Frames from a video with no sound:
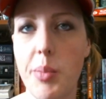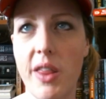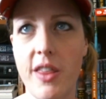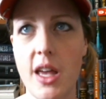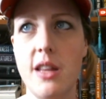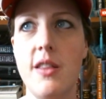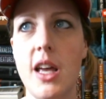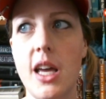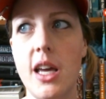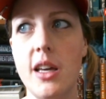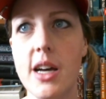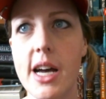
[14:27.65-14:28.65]
but then
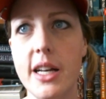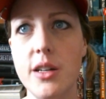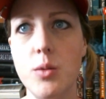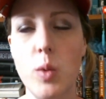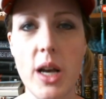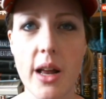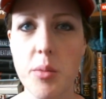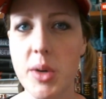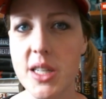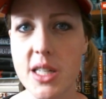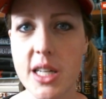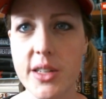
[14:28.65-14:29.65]
they kind of went out of
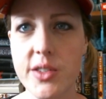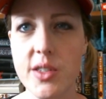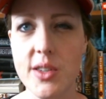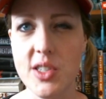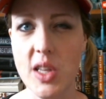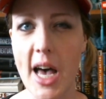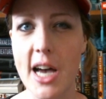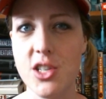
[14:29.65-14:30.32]
business